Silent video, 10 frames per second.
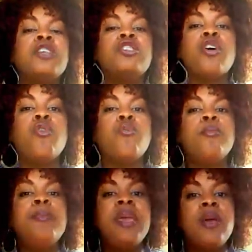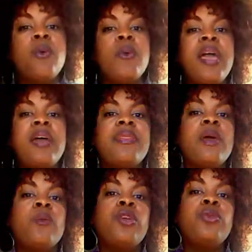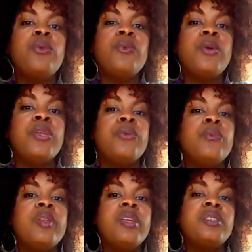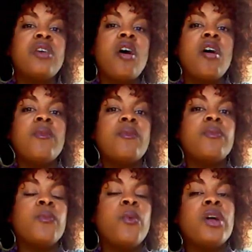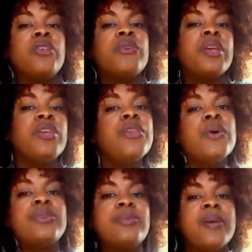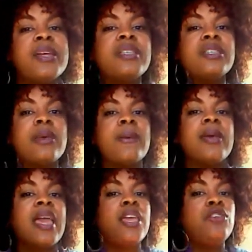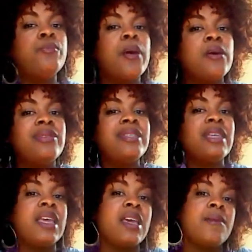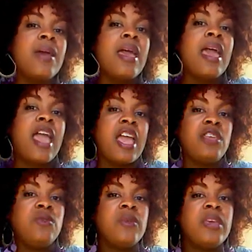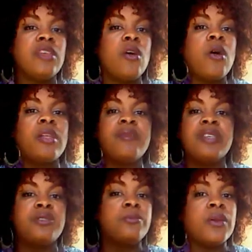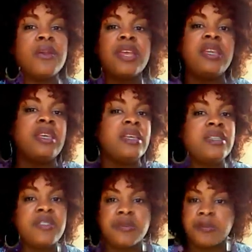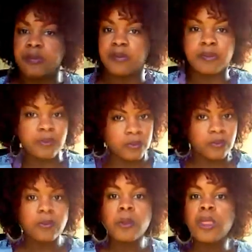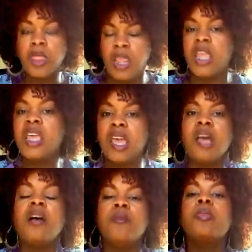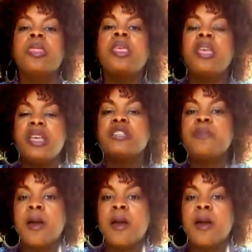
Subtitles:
So be aware that when you really start wondering, so where is this going, and you pose it to him, and you get all of this murkiness, yeah, he's